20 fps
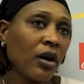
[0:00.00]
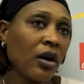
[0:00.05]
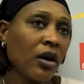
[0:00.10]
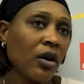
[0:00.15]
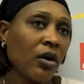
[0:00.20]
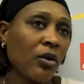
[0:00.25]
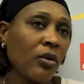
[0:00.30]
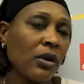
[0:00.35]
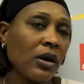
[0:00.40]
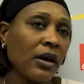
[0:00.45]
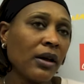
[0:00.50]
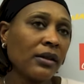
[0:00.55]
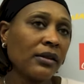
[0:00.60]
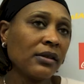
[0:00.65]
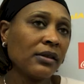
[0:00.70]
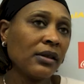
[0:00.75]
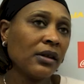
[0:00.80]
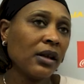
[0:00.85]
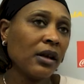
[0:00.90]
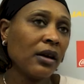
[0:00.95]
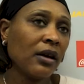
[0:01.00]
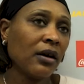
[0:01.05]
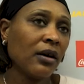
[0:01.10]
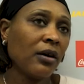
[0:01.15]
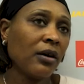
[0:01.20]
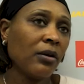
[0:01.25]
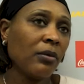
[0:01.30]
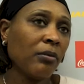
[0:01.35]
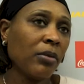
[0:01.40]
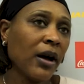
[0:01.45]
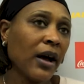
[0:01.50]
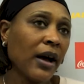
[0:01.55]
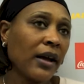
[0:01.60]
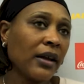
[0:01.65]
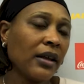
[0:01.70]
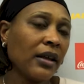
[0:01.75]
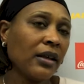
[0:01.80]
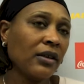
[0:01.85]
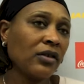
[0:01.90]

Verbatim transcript: go with, you know, Bonnie.